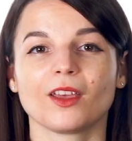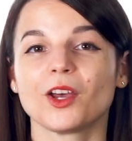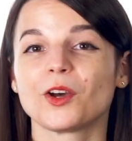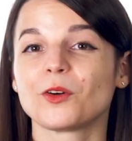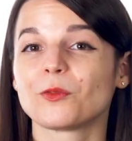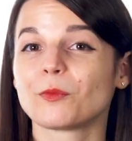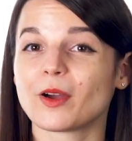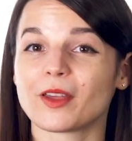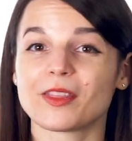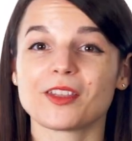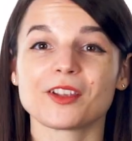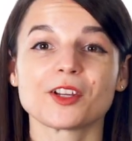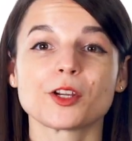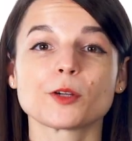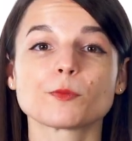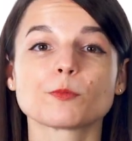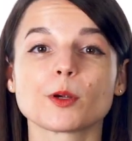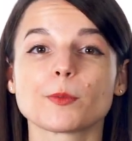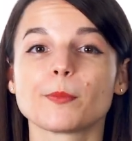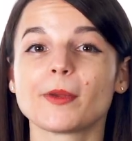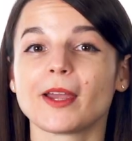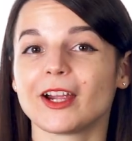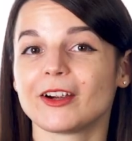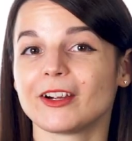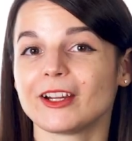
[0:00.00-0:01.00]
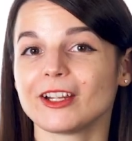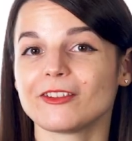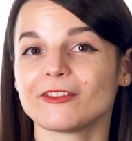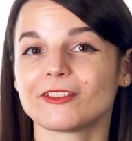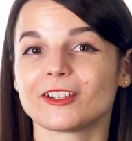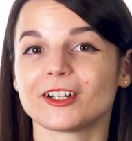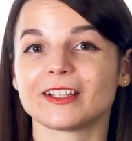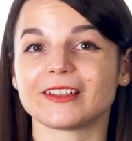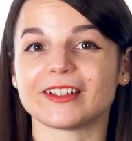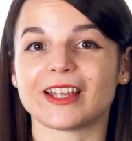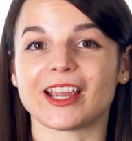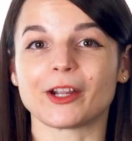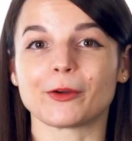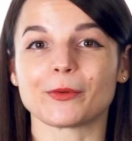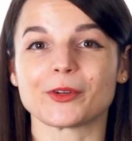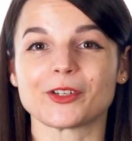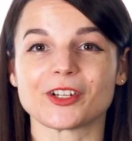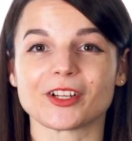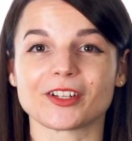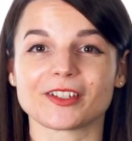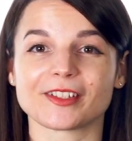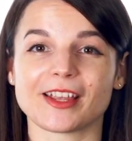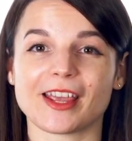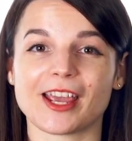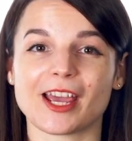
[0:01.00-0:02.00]
Whether you're preparing for a language
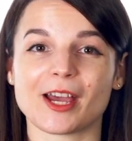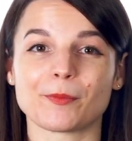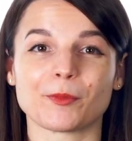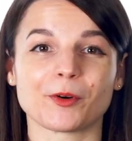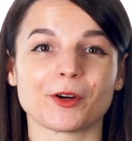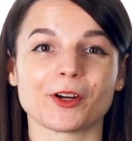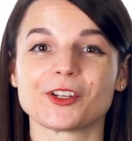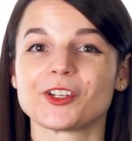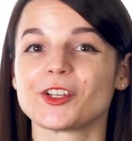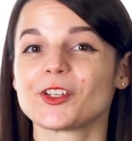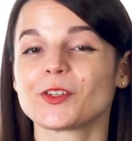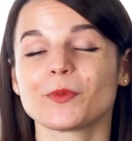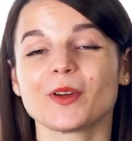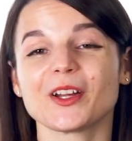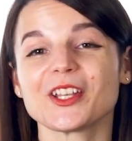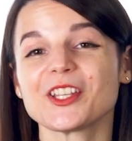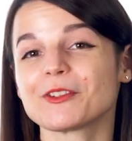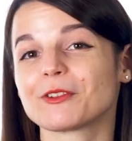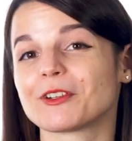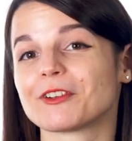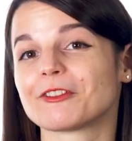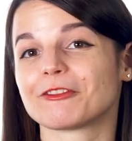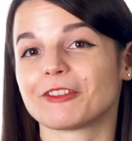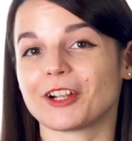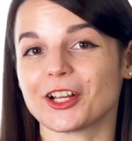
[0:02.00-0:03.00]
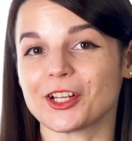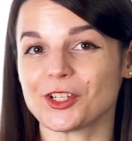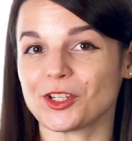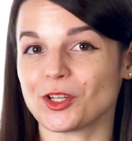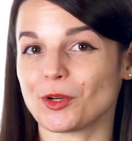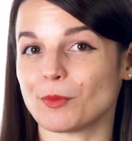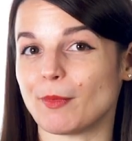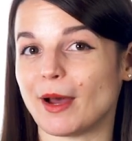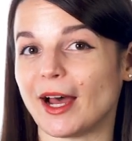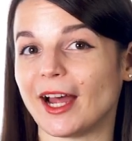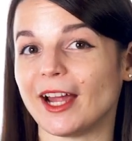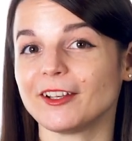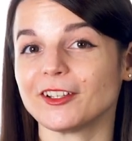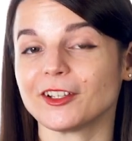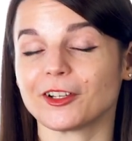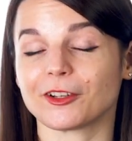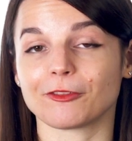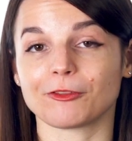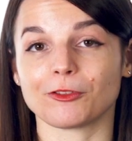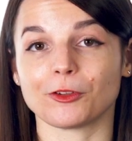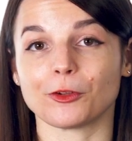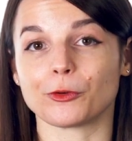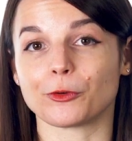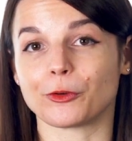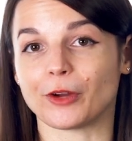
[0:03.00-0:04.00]
exam or just want to refresh your mind on a
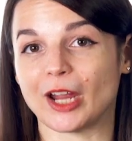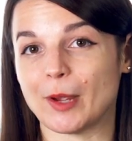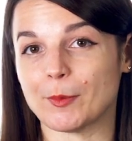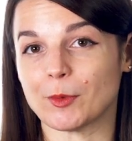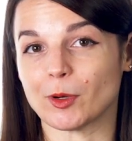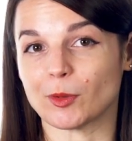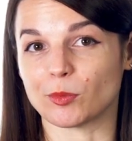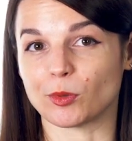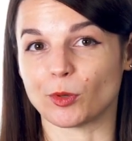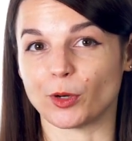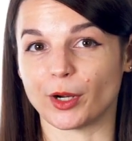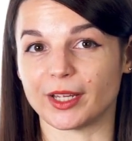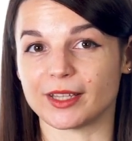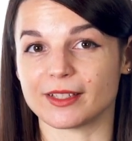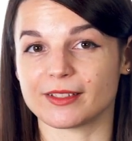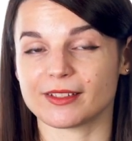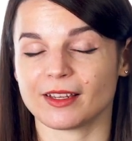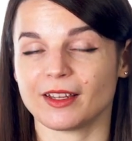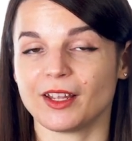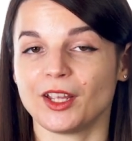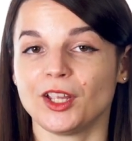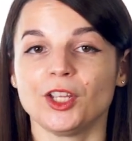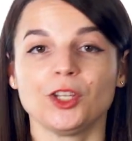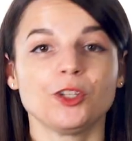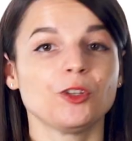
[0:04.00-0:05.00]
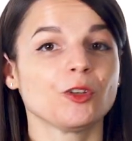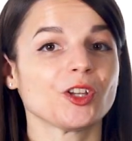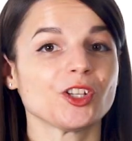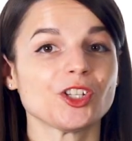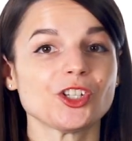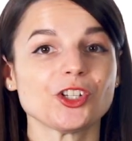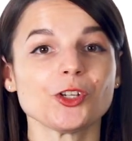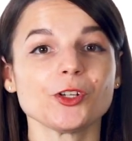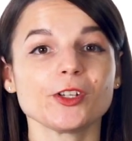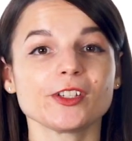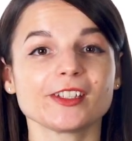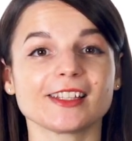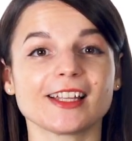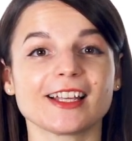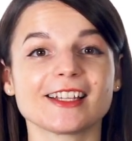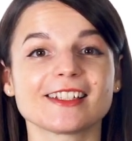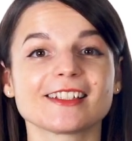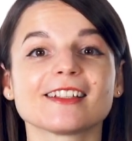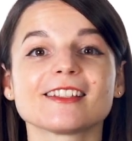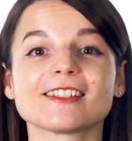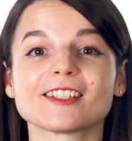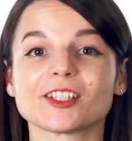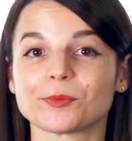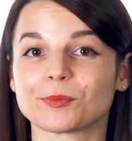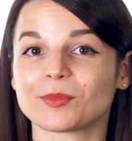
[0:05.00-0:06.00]
few grammar points, you can choose
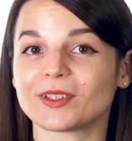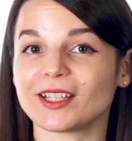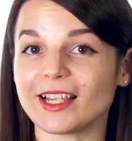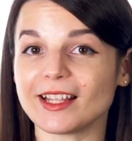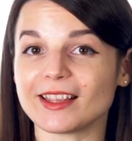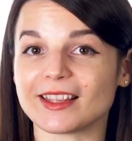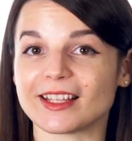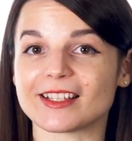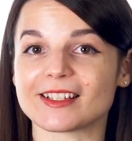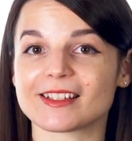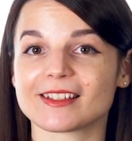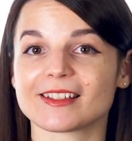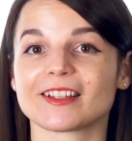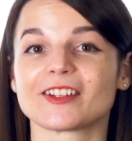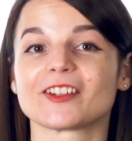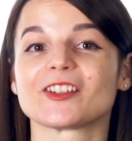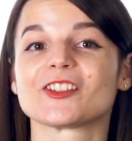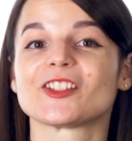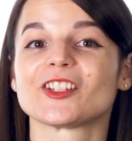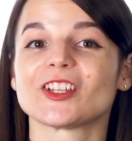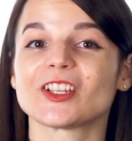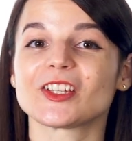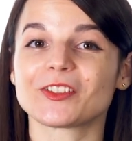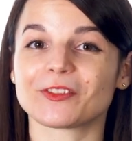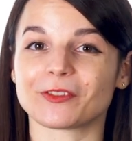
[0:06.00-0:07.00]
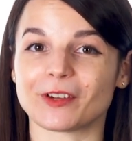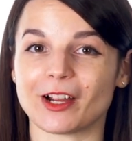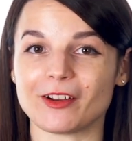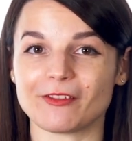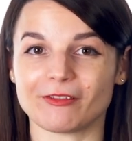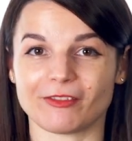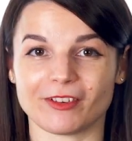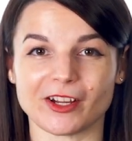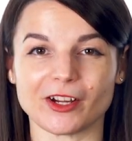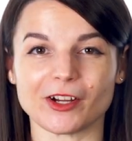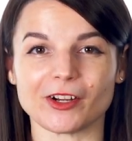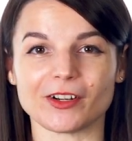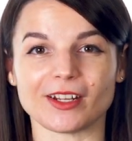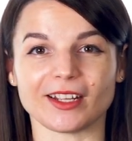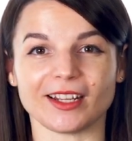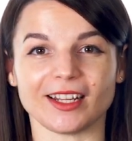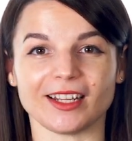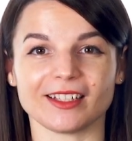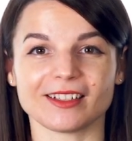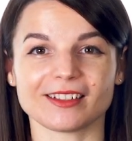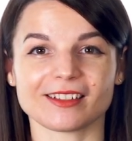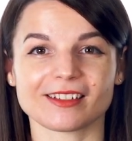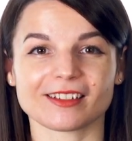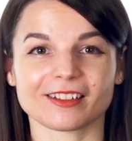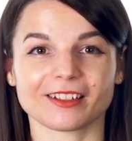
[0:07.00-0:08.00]
lessons and playlists that are just right for your
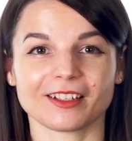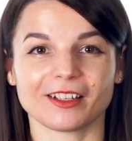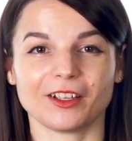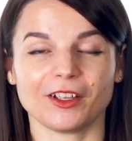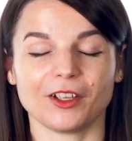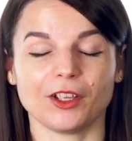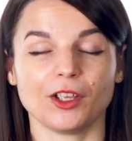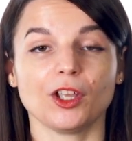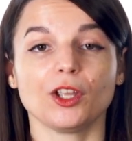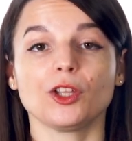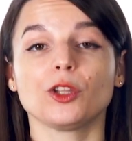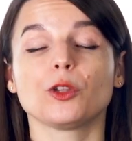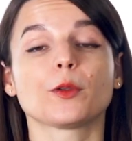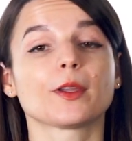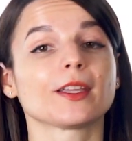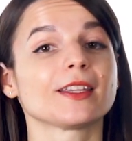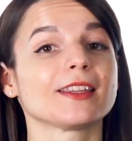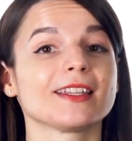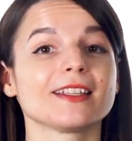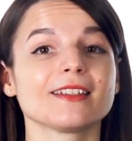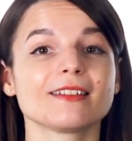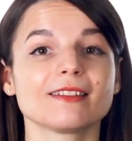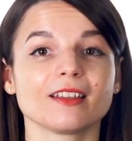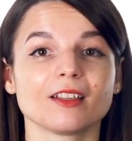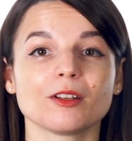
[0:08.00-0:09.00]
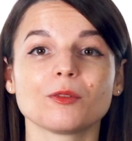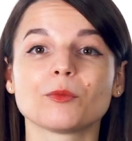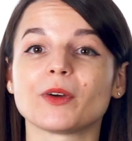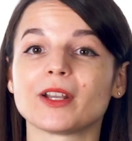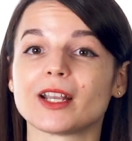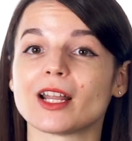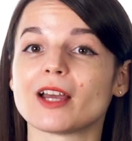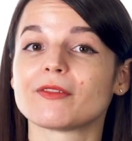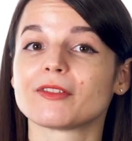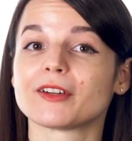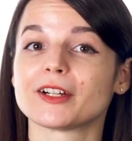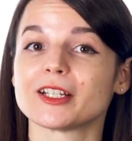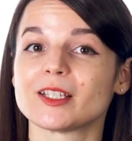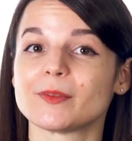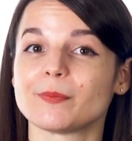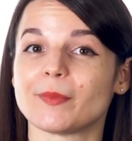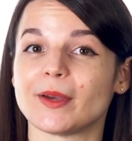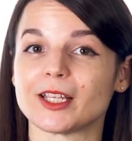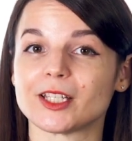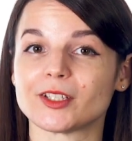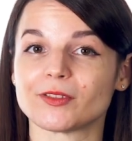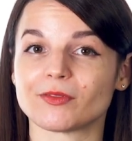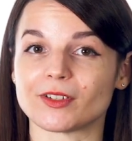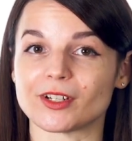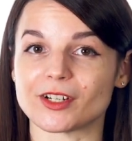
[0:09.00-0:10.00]
needs. You can listen whenever it's
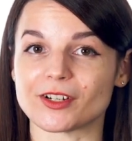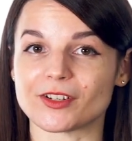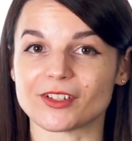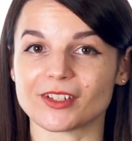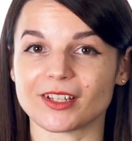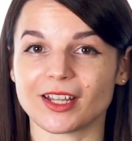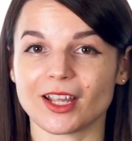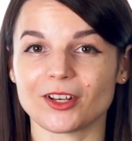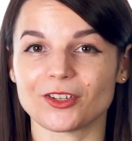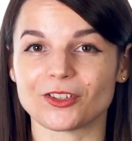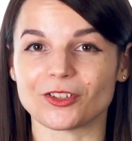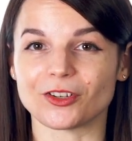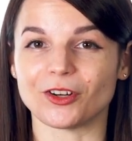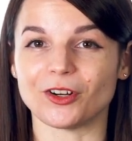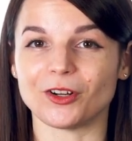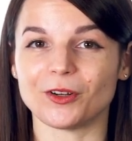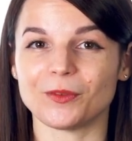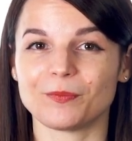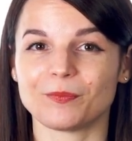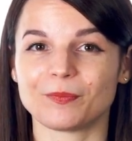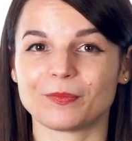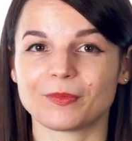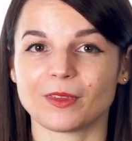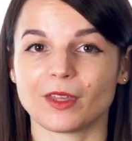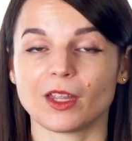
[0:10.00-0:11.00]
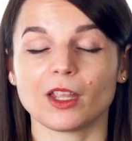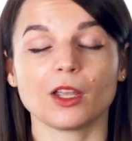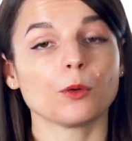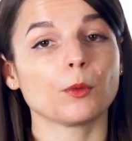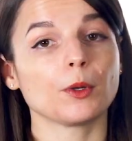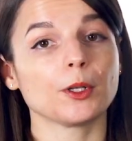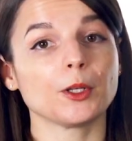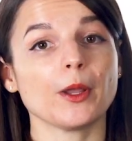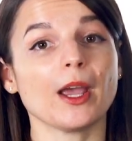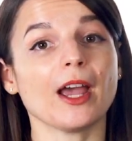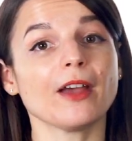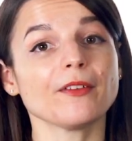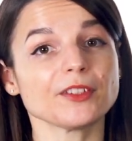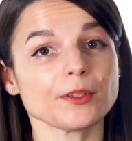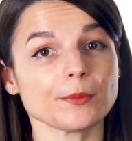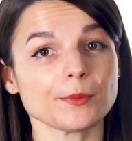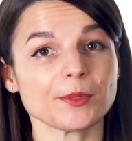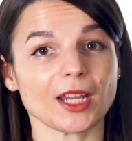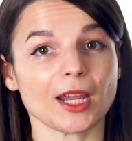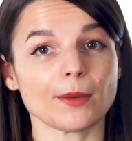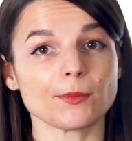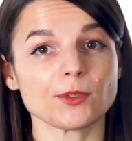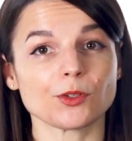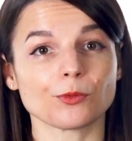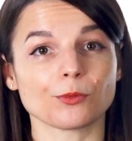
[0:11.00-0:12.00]
best for your schedule. When you have some
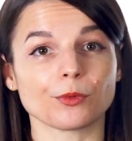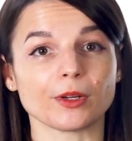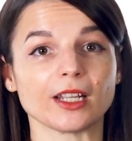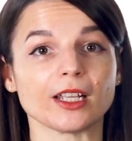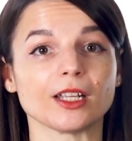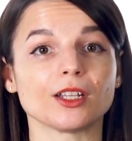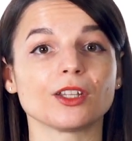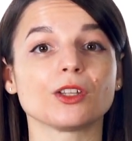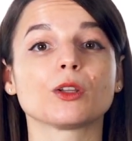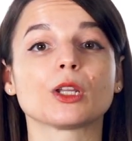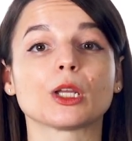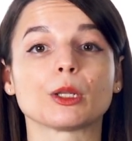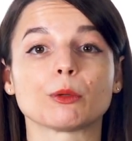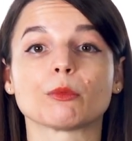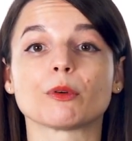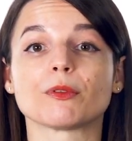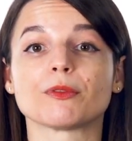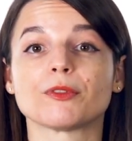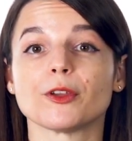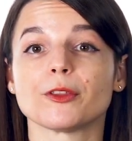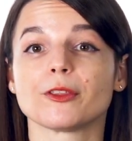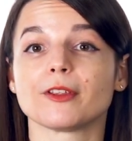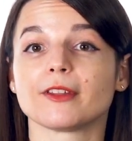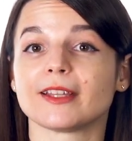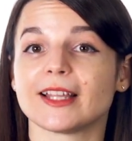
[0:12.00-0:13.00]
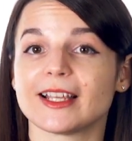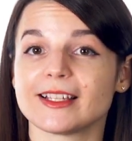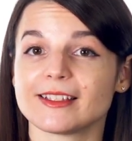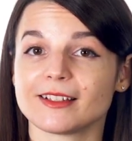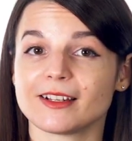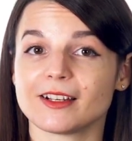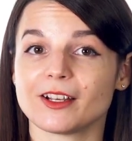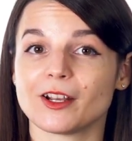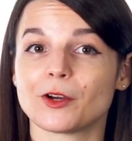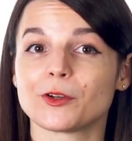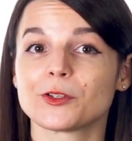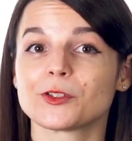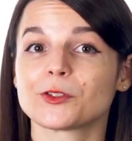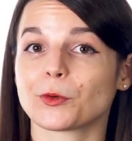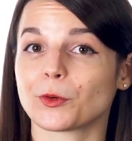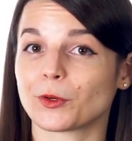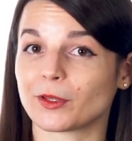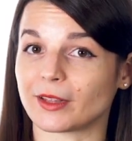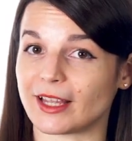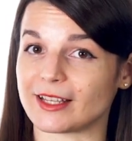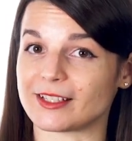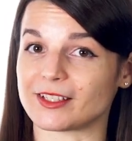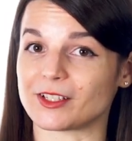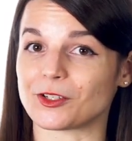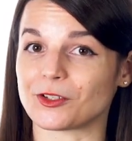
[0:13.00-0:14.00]
time to read, you can review the lesson notes or
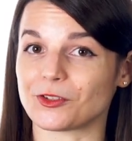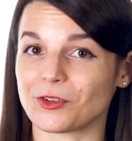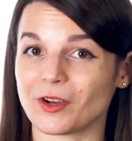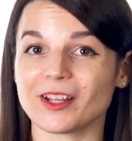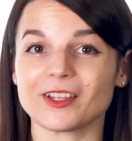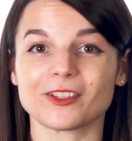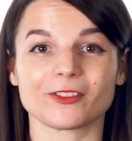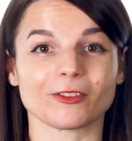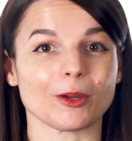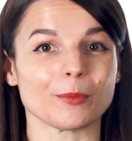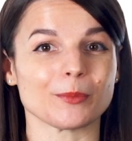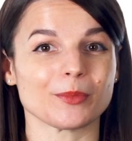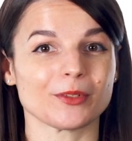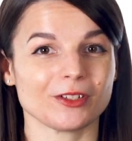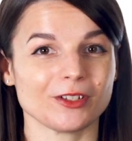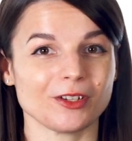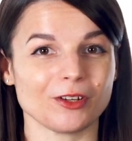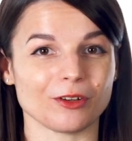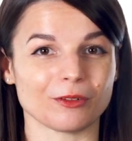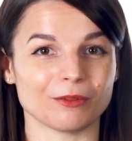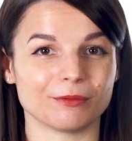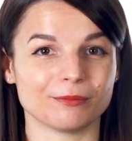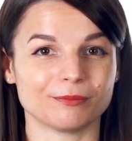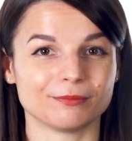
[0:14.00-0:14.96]
lesson transcripts too.